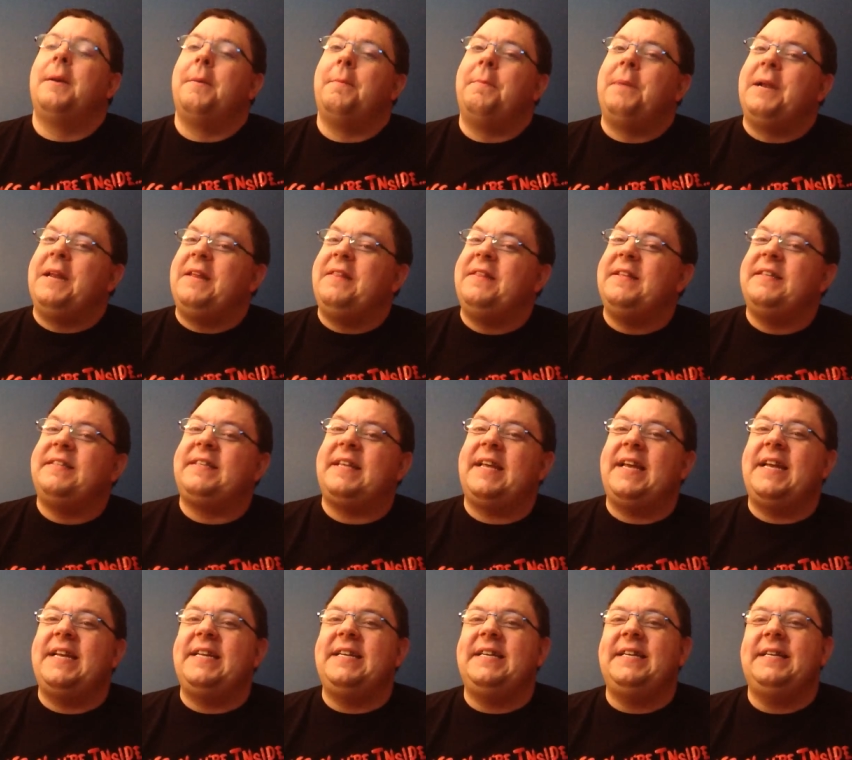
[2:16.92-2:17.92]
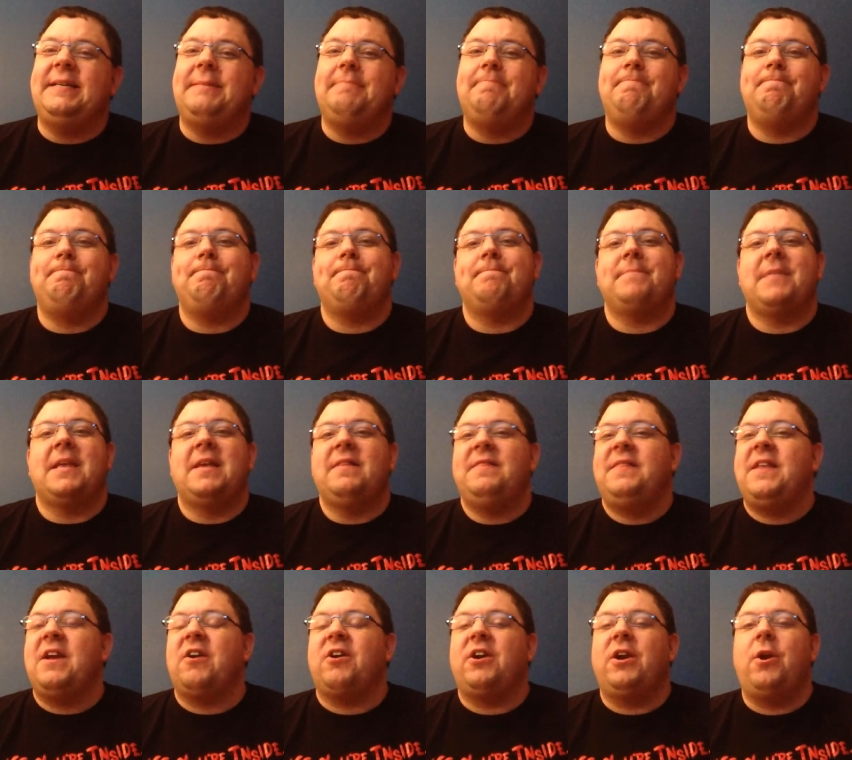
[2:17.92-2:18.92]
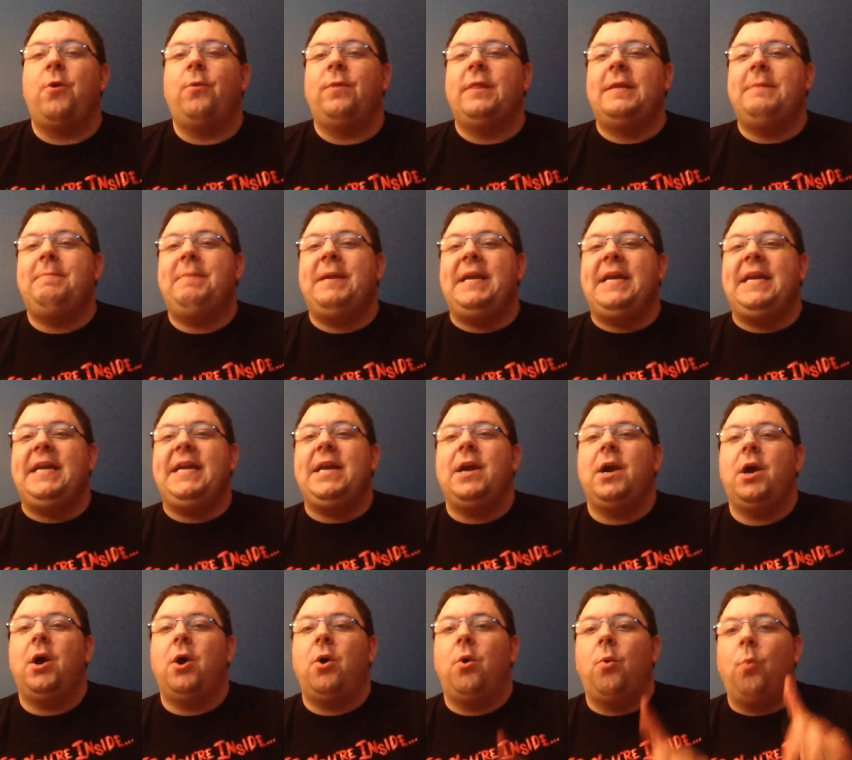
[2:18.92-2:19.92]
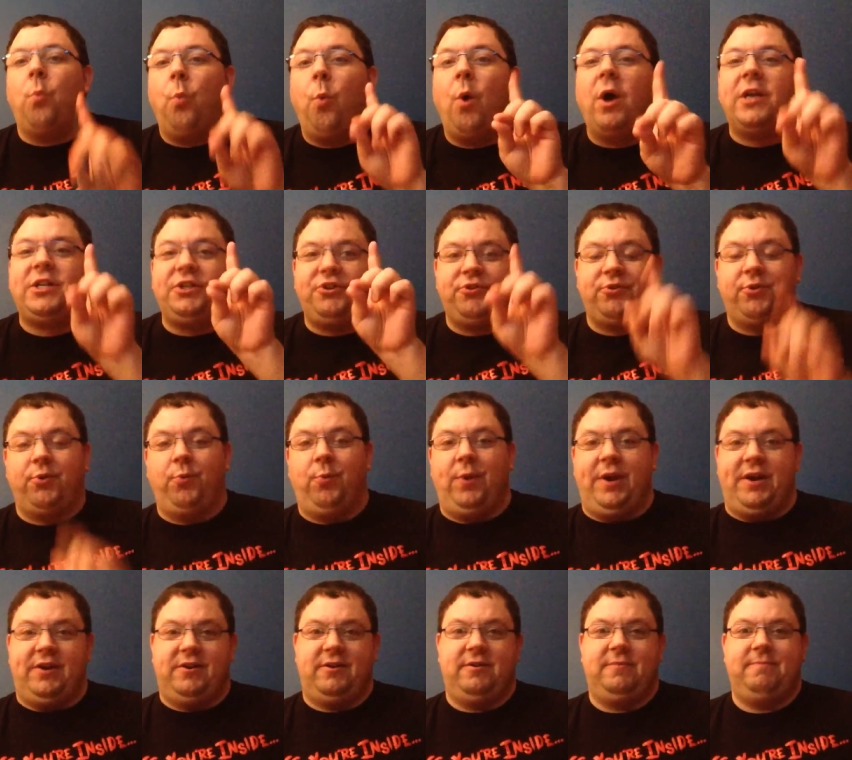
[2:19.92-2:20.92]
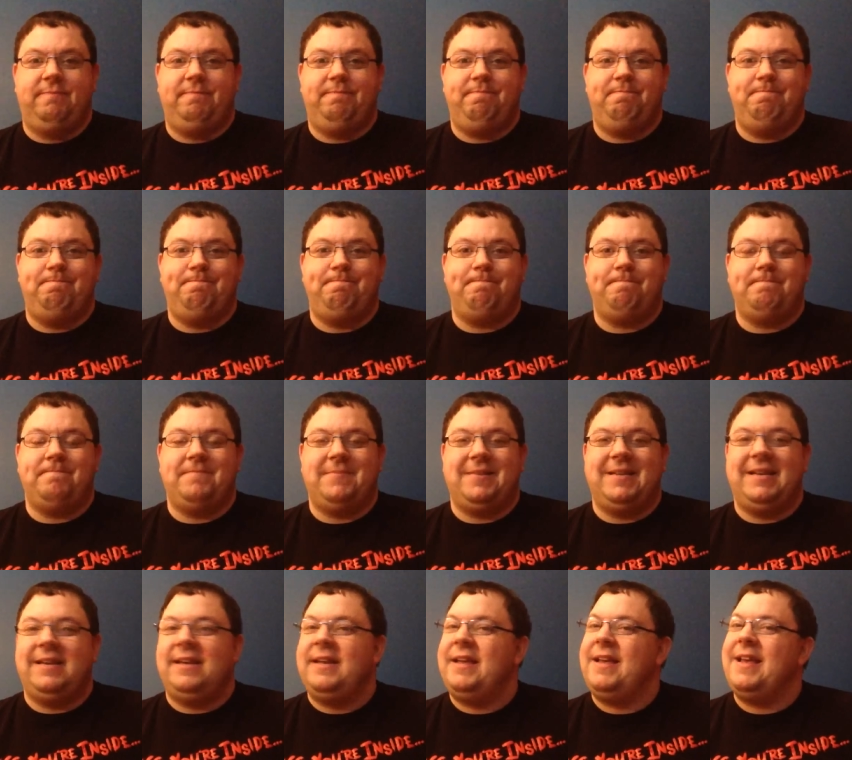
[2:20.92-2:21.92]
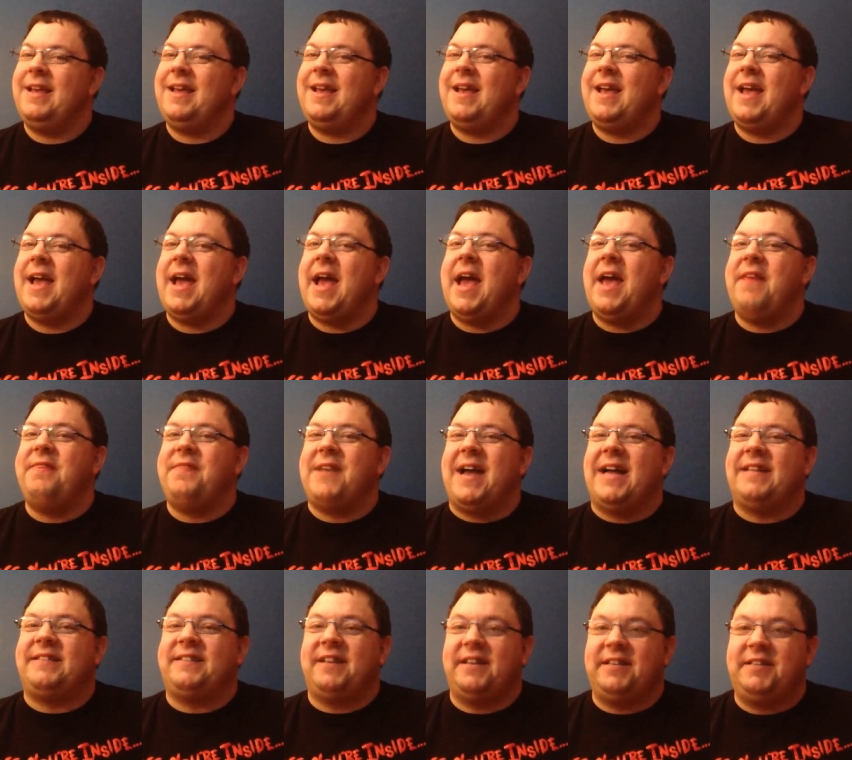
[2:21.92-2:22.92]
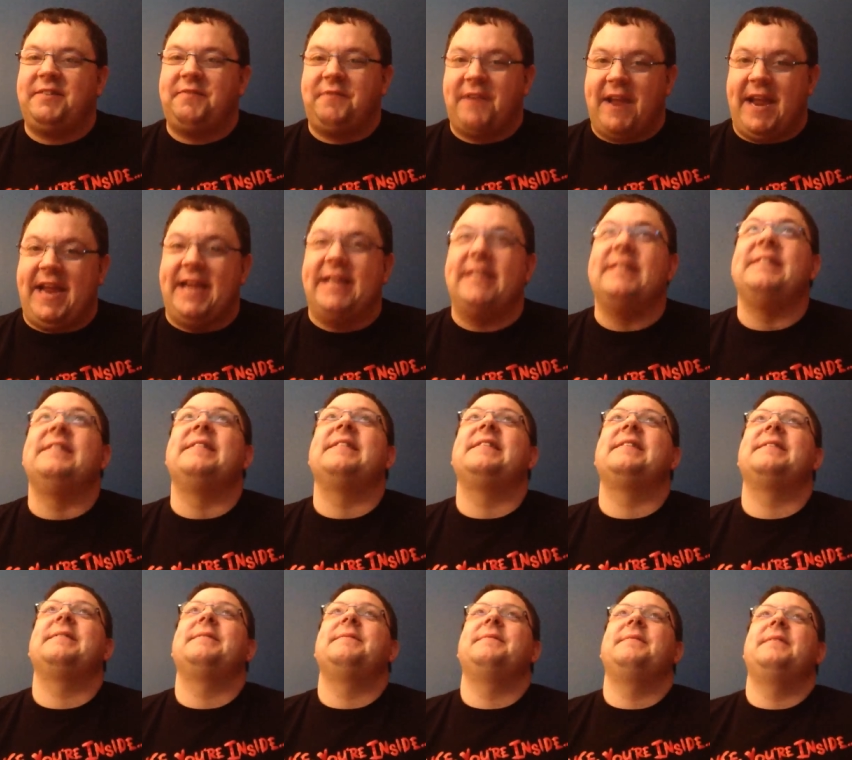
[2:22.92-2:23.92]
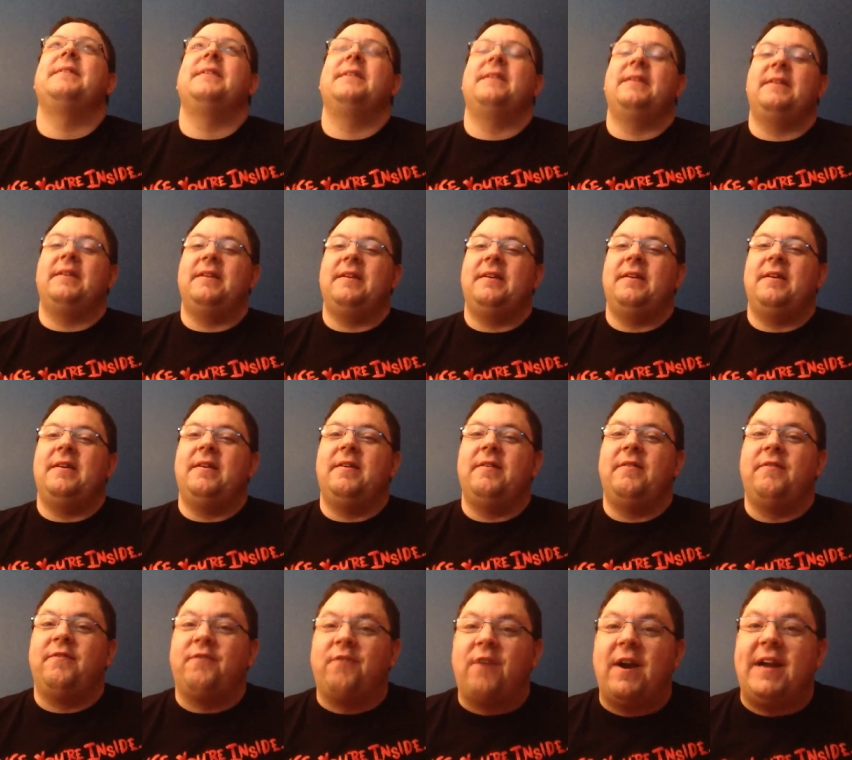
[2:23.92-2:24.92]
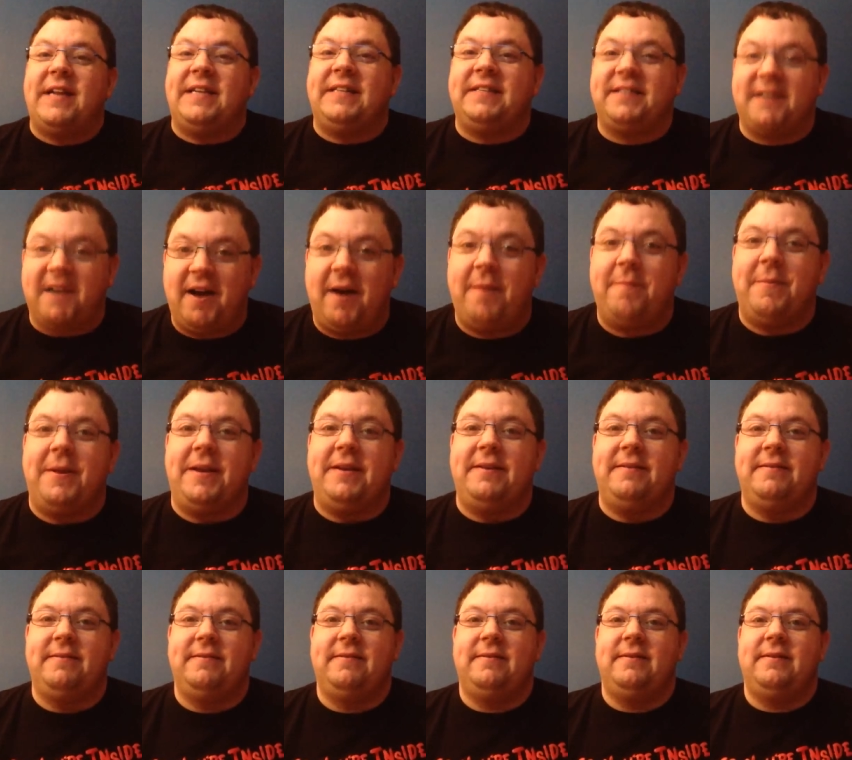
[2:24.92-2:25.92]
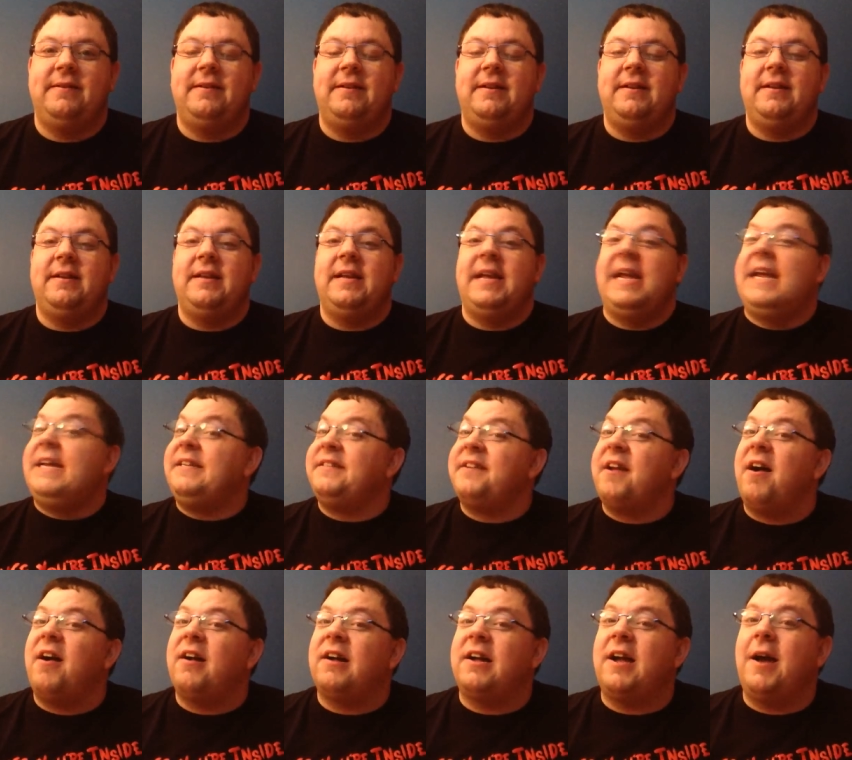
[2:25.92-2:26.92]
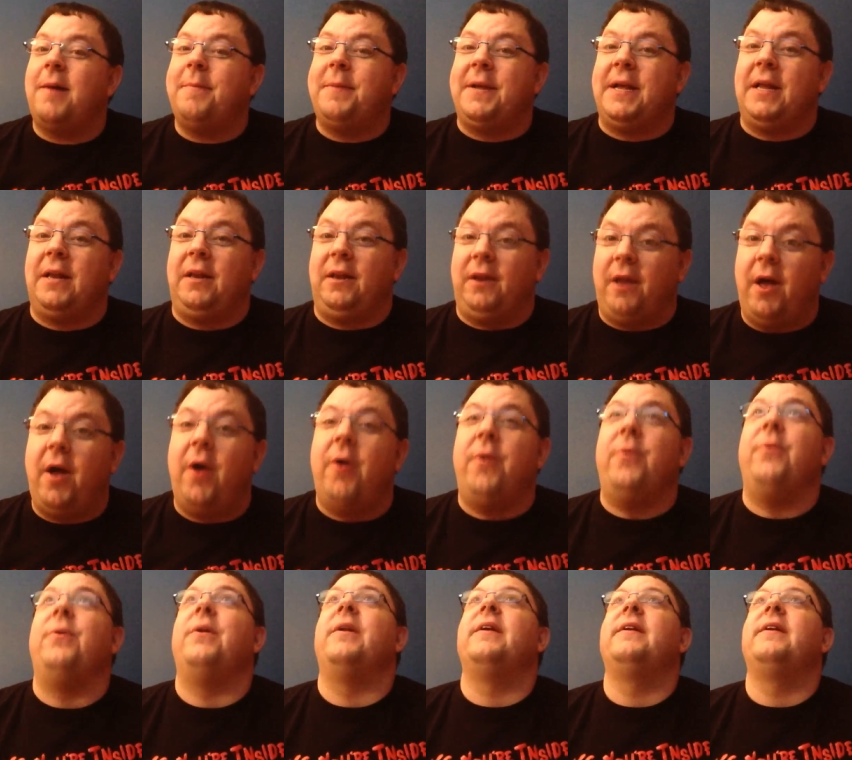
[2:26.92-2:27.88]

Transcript: But in this end, there can only be one true winner, and that's us fans. Freddy's coming he's not coming alone.